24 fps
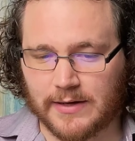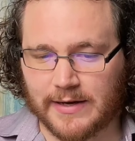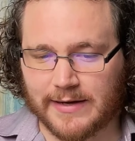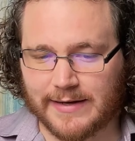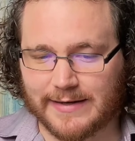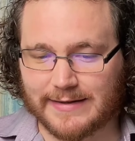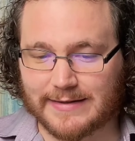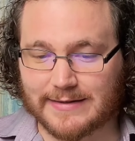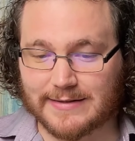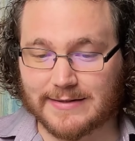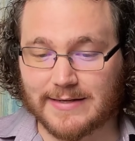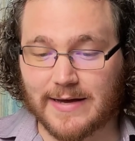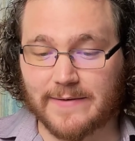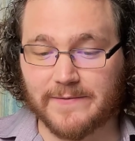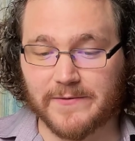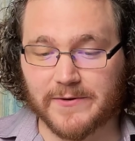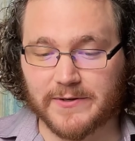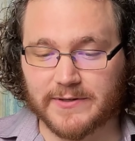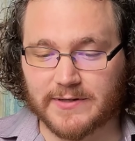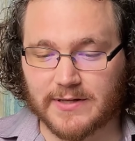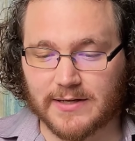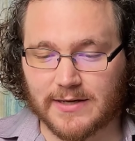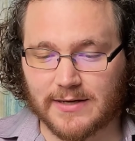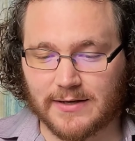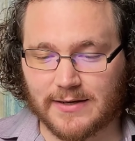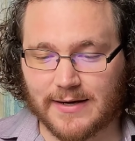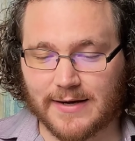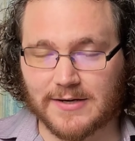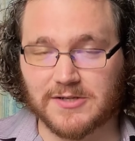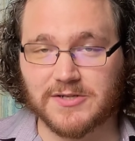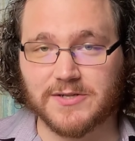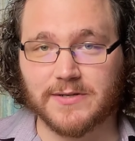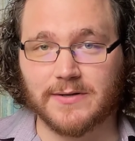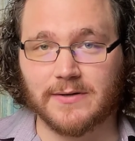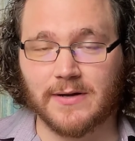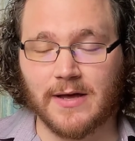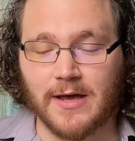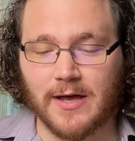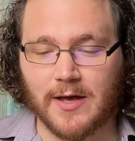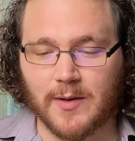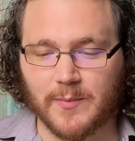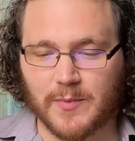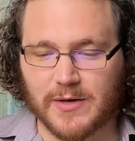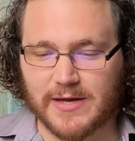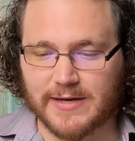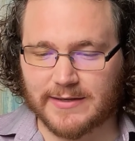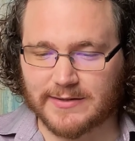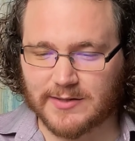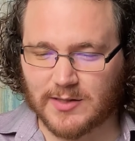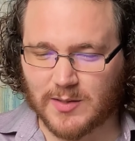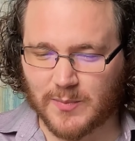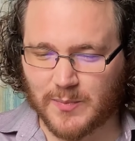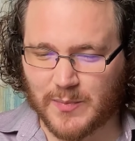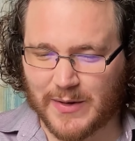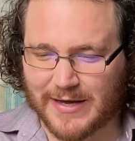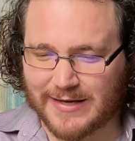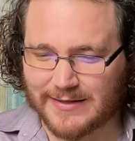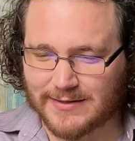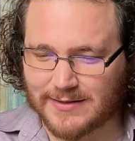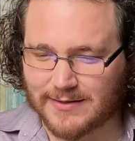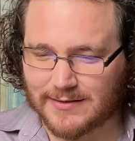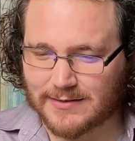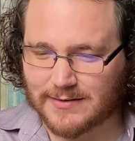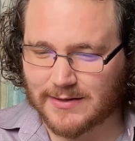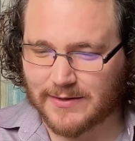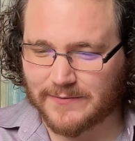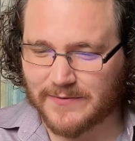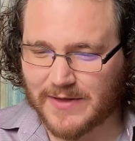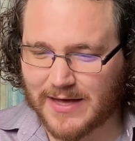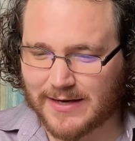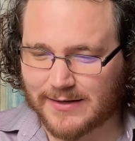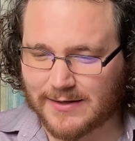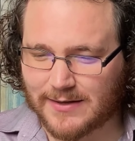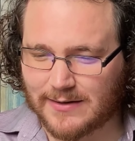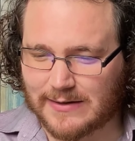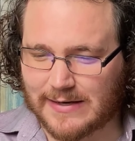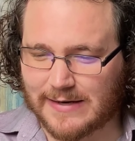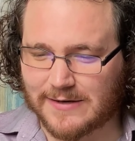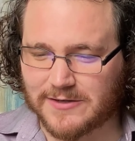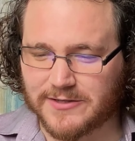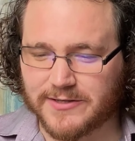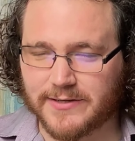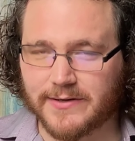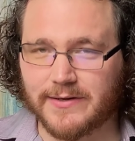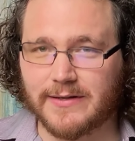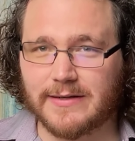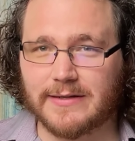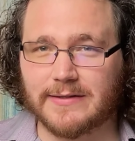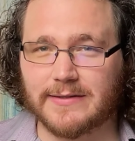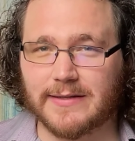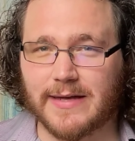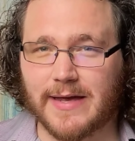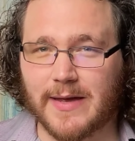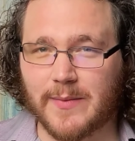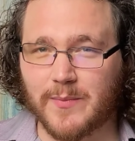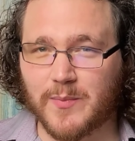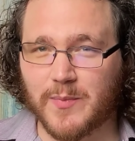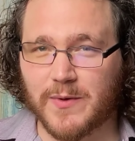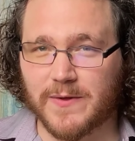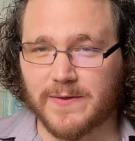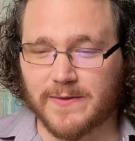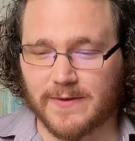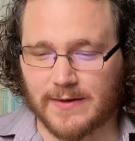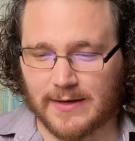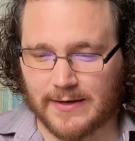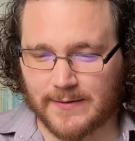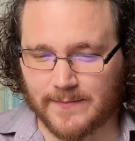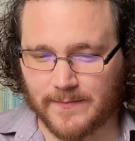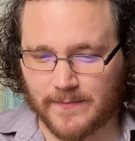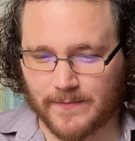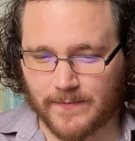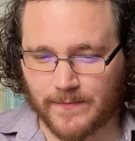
It severs the connection because the basis of that connection is empathy,